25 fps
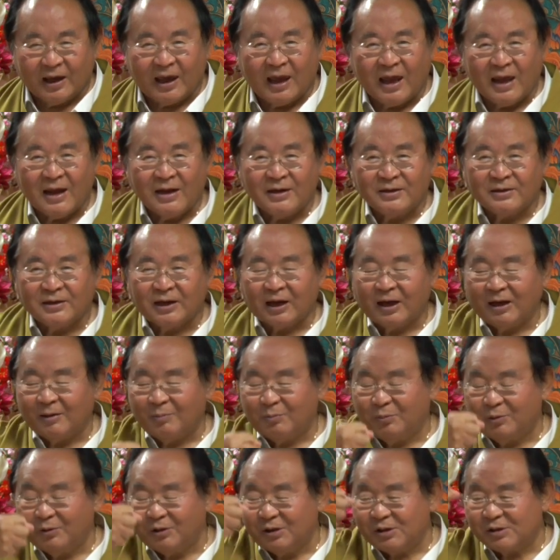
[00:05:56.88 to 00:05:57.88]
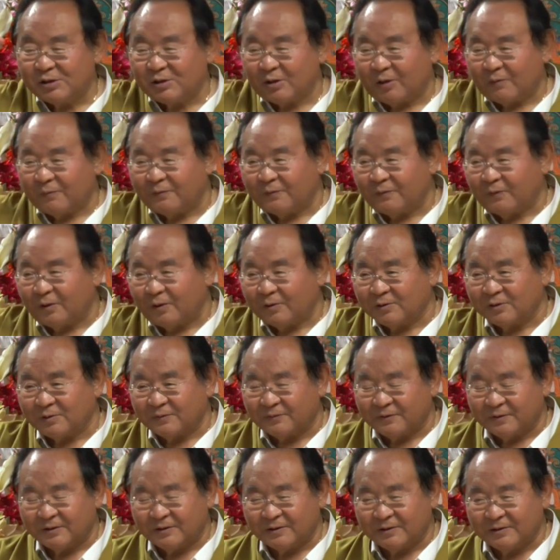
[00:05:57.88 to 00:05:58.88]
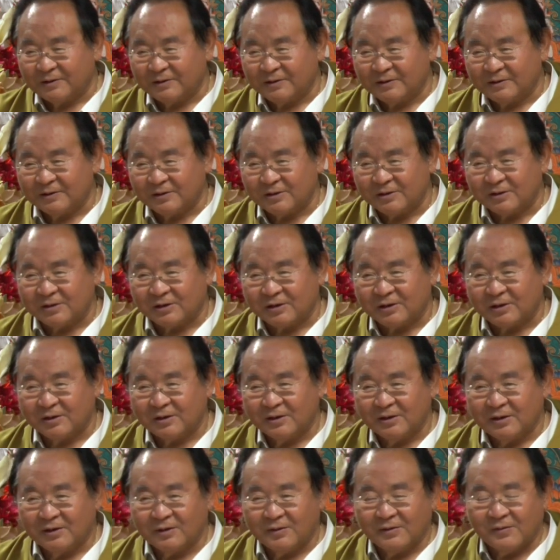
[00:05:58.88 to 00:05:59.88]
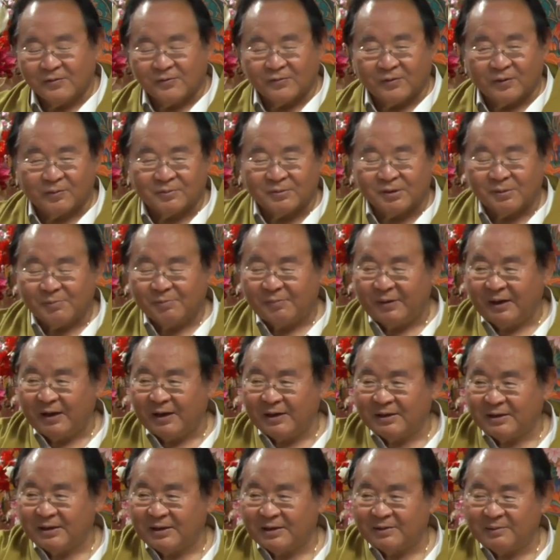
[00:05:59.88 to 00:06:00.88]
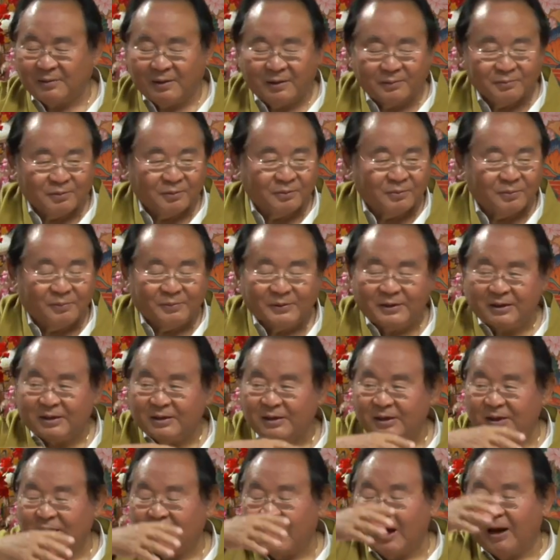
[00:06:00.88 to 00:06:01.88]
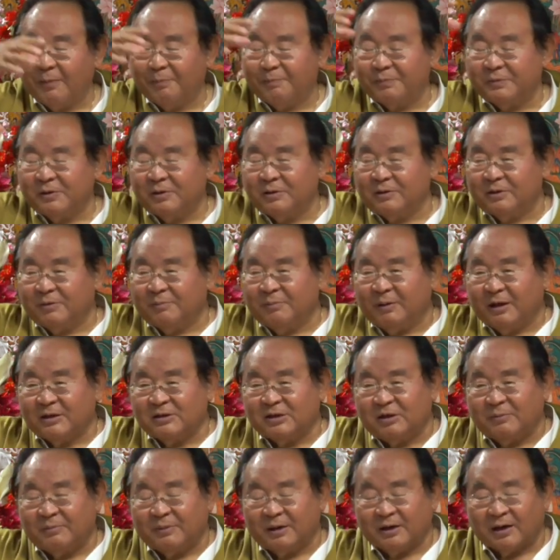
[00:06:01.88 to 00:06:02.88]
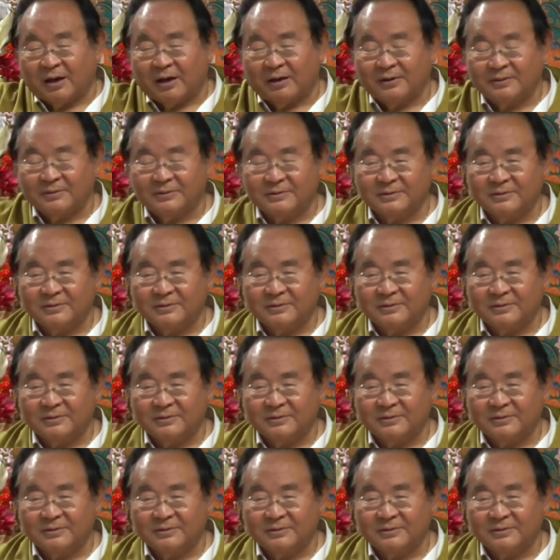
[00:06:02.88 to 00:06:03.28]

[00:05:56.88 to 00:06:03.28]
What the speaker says: Entire Buddhist philosophy, from the beginning up to the Madhyamika,